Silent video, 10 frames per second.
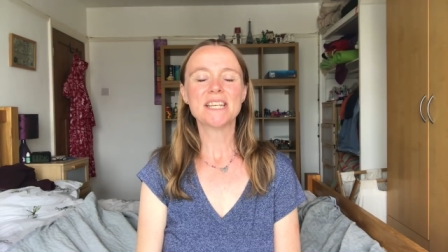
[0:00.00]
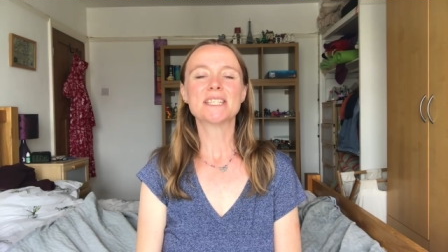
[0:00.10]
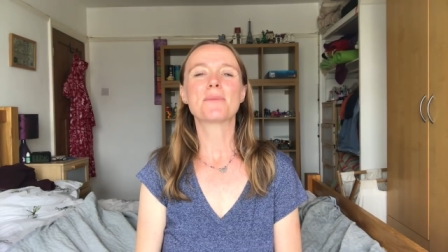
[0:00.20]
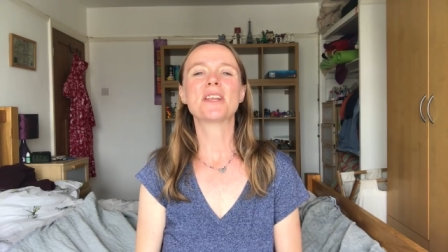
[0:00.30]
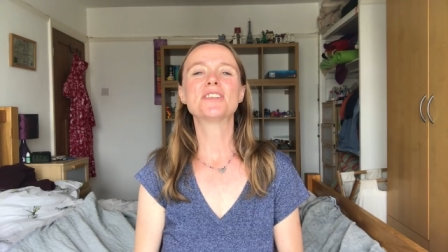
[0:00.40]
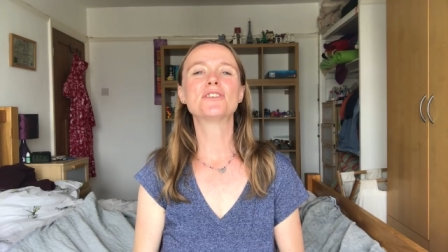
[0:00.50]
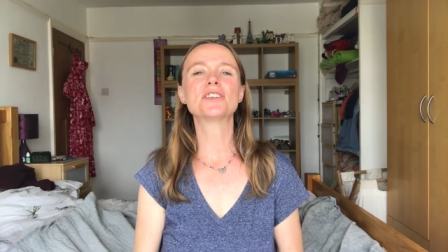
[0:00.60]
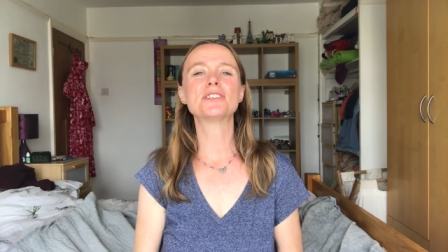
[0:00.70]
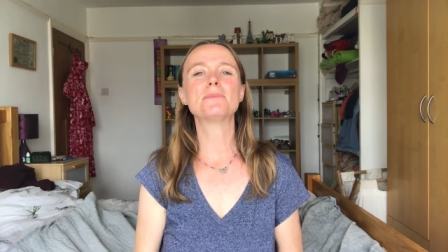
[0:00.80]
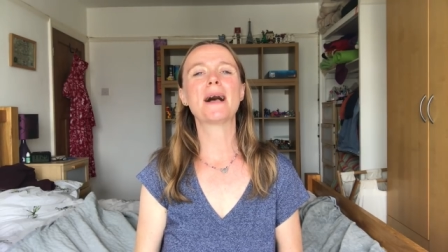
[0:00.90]
So I'm going to
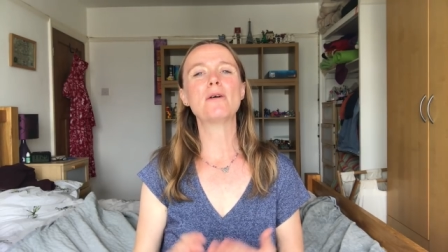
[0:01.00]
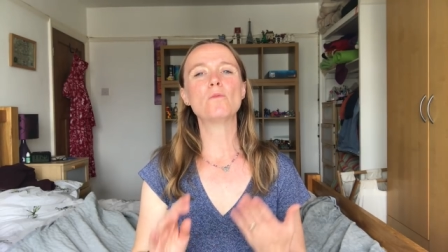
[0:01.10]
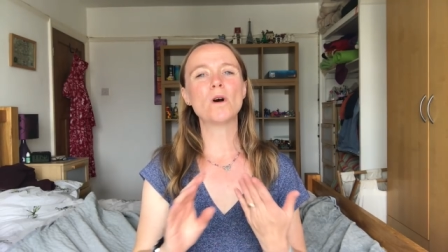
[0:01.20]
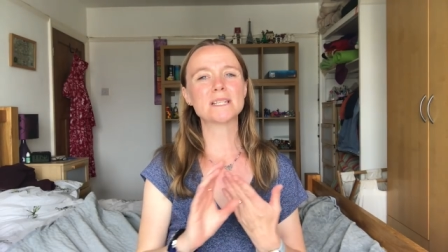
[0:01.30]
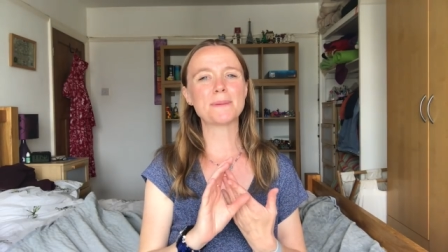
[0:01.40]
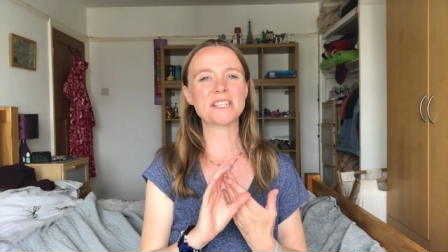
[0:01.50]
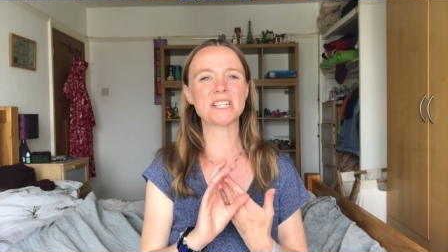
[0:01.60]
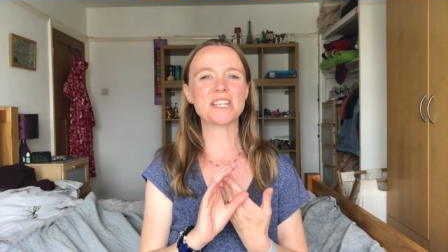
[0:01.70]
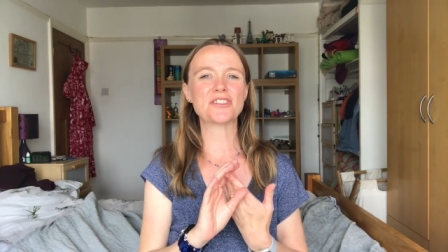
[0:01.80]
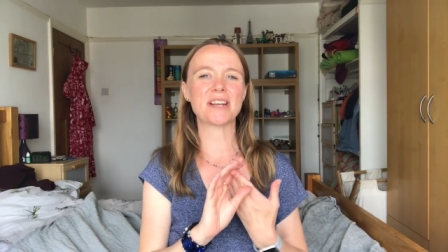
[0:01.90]
talk to you about what
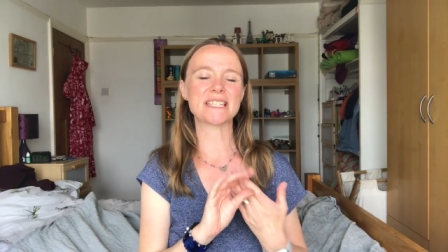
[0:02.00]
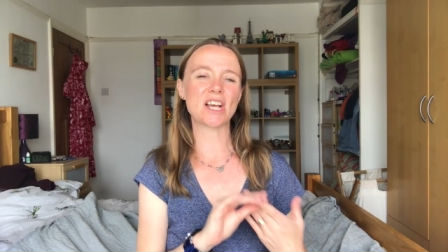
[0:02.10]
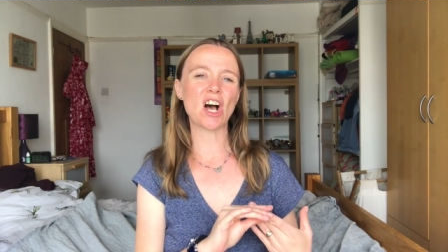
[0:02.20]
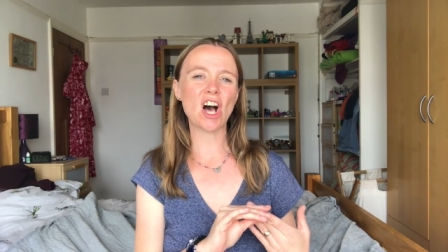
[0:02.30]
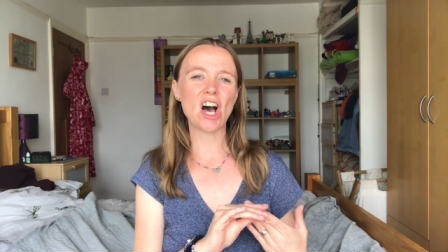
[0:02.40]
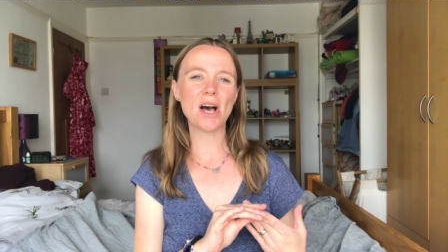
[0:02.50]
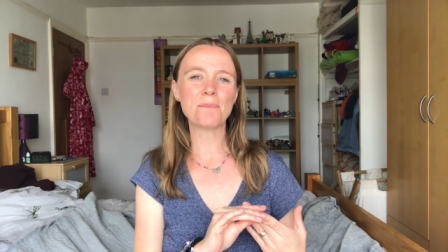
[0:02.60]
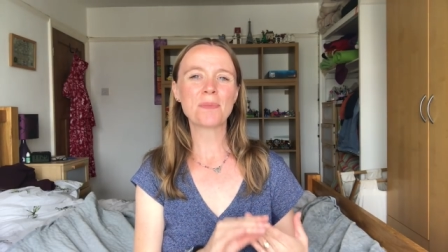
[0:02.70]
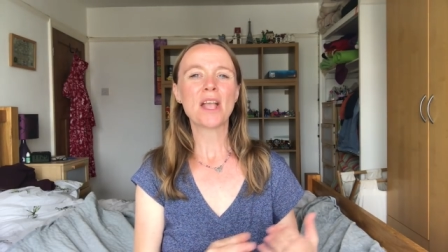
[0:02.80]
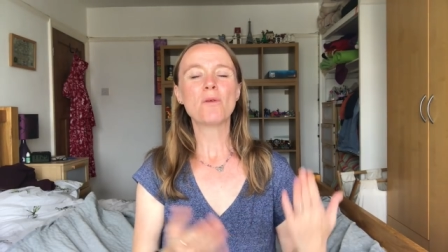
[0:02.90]
special interests are,
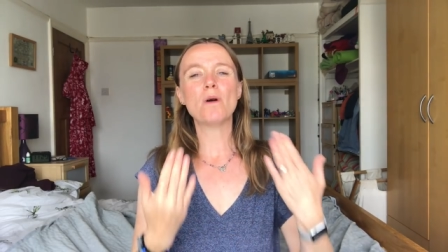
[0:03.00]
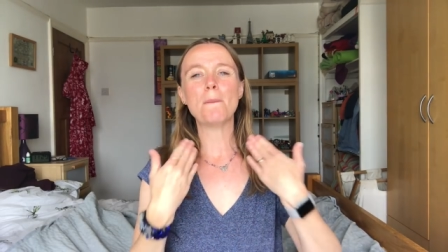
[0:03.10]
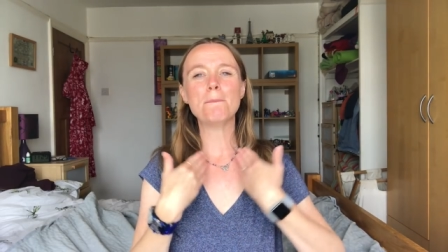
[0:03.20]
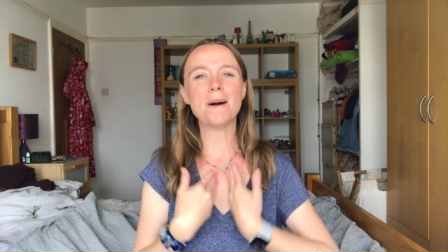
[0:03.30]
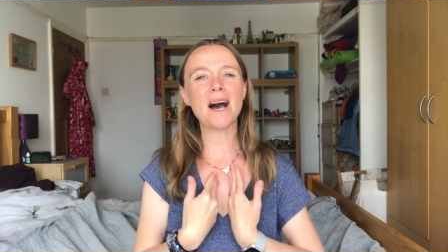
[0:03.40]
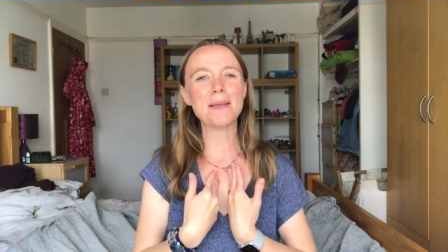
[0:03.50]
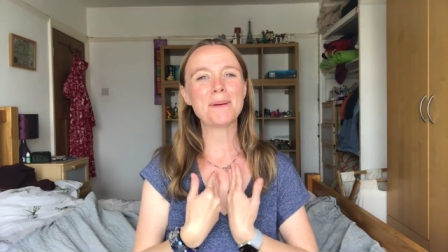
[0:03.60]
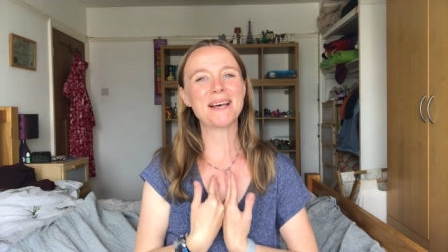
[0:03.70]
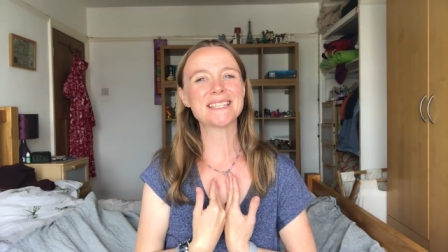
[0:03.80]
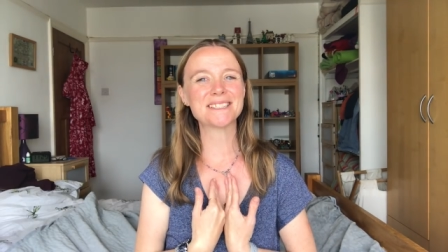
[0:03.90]
what my
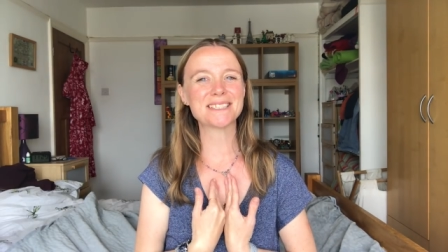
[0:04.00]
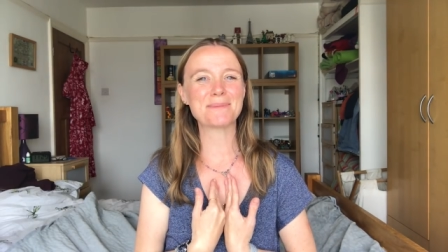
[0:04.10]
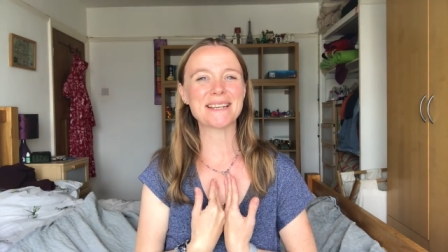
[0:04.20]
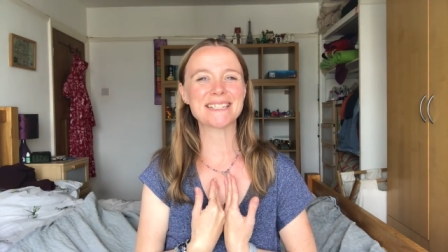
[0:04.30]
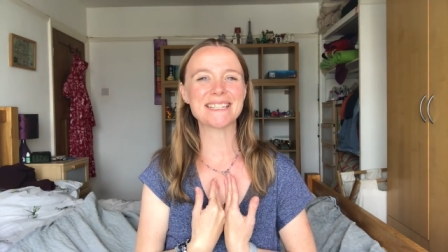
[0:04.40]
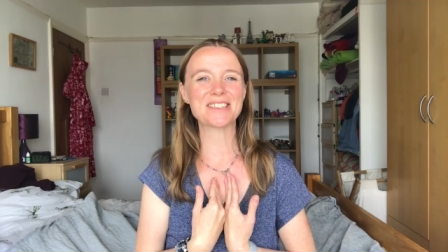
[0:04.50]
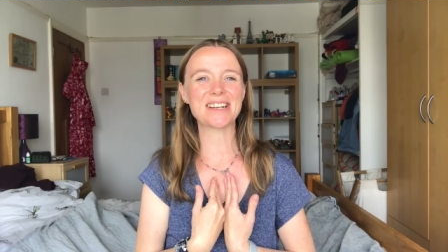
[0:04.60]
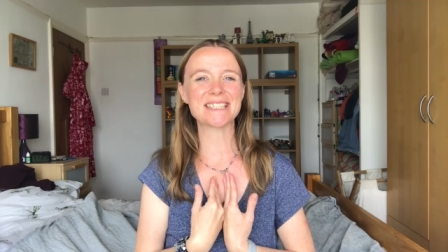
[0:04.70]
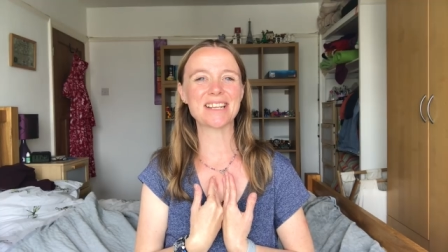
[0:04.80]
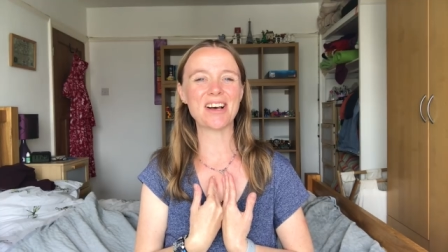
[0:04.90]
personal special
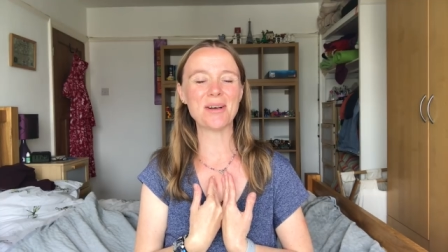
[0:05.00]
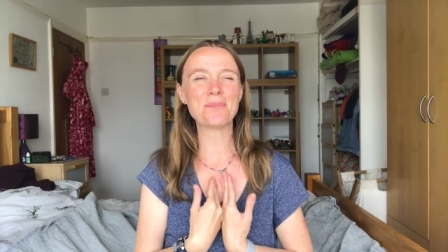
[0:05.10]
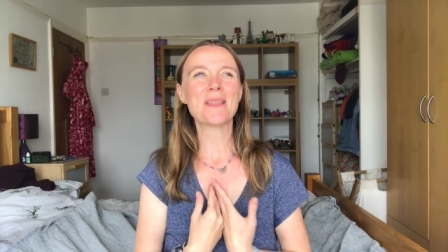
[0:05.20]
interests are,